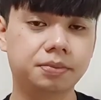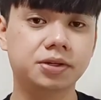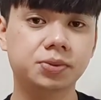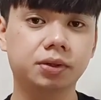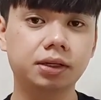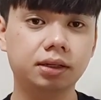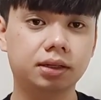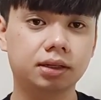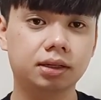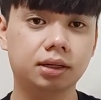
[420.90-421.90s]
this one,
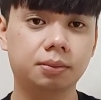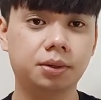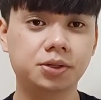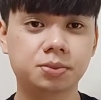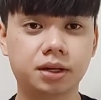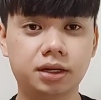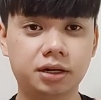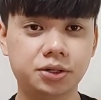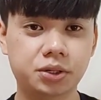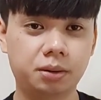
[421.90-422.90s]
because my
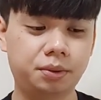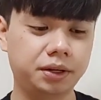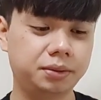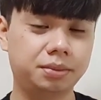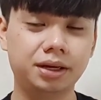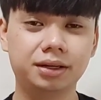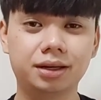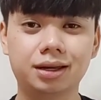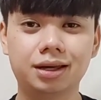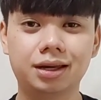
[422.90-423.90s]
ears are pretty big.
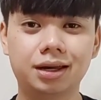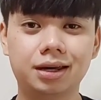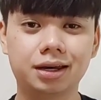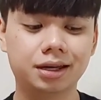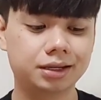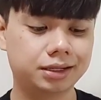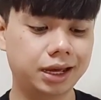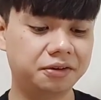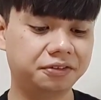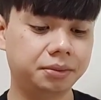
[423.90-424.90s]
And
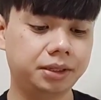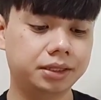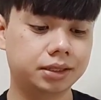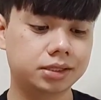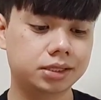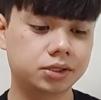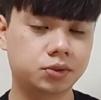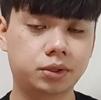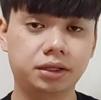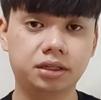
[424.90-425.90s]
yeah, for me, this
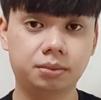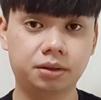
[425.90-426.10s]
is really the